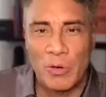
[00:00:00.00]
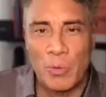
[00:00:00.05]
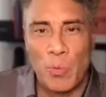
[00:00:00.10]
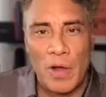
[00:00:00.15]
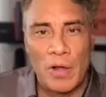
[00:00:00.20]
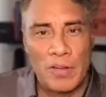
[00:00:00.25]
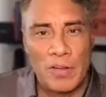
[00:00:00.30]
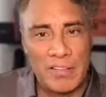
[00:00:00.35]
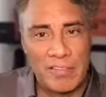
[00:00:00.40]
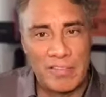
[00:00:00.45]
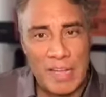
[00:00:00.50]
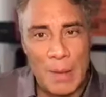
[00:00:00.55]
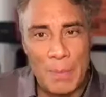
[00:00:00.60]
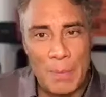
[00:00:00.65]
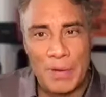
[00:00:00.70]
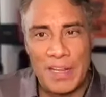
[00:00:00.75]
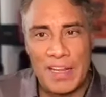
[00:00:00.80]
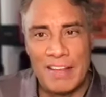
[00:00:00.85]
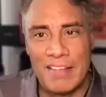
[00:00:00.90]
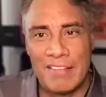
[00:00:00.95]
and wellness
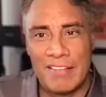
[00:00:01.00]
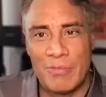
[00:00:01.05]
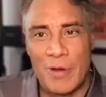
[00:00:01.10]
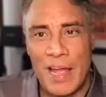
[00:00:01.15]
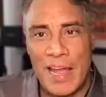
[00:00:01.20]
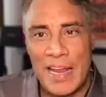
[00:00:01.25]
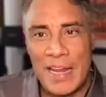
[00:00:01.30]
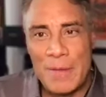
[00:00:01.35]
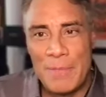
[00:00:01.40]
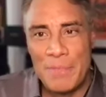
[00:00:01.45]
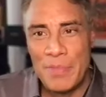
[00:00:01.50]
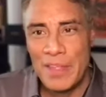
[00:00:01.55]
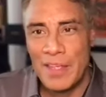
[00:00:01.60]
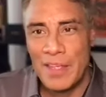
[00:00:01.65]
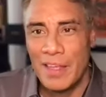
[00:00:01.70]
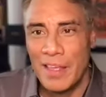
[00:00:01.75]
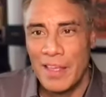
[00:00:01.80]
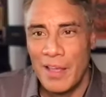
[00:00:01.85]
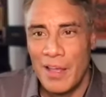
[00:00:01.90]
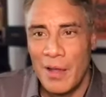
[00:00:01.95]
companies, right?
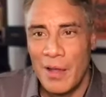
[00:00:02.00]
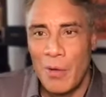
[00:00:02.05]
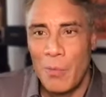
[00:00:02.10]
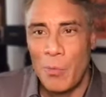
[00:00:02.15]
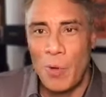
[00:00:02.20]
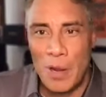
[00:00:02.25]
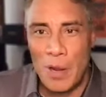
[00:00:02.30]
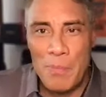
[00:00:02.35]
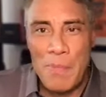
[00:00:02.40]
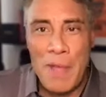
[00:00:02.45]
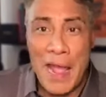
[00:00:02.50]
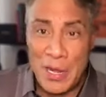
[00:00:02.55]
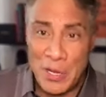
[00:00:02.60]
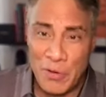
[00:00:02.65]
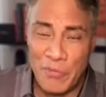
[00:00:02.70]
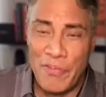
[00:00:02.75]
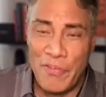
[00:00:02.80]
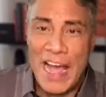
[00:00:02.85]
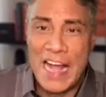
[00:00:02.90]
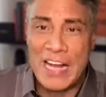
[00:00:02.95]
One
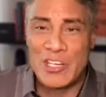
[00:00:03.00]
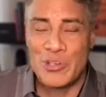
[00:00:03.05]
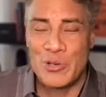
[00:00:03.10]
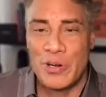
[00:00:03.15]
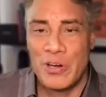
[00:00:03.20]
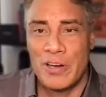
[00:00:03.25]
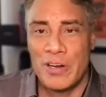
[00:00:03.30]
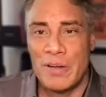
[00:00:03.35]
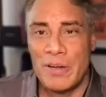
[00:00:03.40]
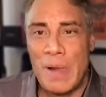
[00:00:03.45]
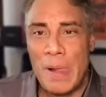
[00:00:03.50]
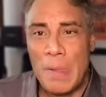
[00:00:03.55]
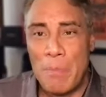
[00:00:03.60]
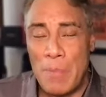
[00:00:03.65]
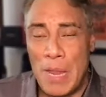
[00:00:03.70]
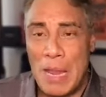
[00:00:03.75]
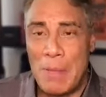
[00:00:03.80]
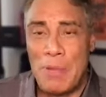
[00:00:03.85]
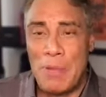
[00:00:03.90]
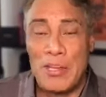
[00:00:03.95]
manufacturer,
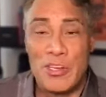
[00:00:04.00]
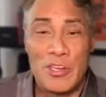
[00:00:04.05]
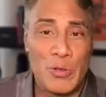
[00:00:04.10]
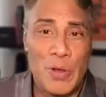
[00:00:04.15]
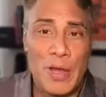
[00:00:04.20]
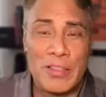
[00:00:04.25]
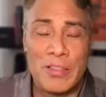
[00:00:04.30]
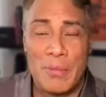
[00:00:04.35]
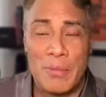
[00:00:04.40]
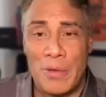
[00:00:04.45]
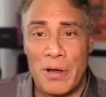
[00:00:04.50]
maybe two at the